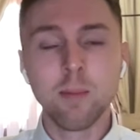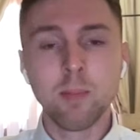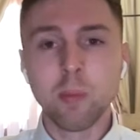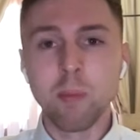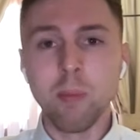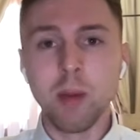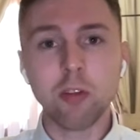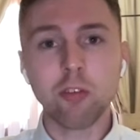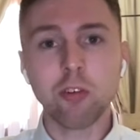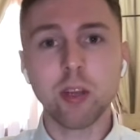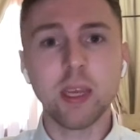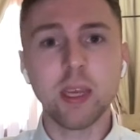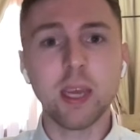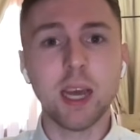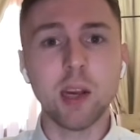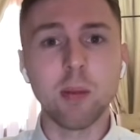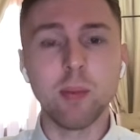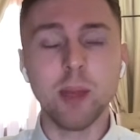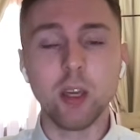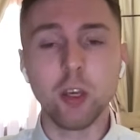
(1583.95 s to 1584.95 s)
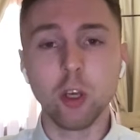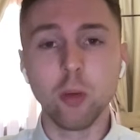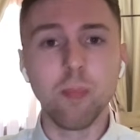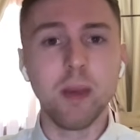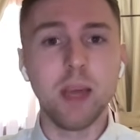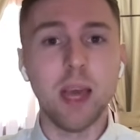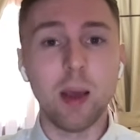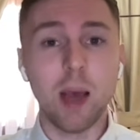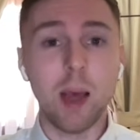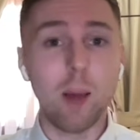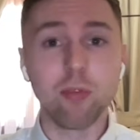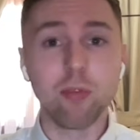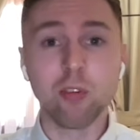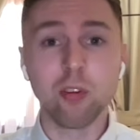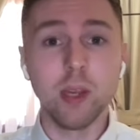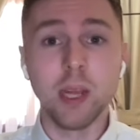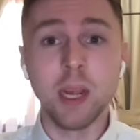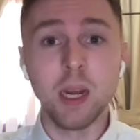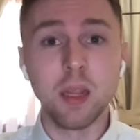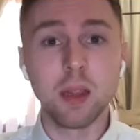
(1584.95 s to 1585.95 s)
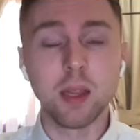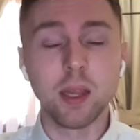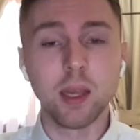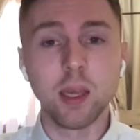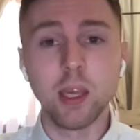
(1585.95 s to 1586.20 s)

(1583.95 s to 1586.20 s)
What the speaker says: Military Academy could be absolutely anything.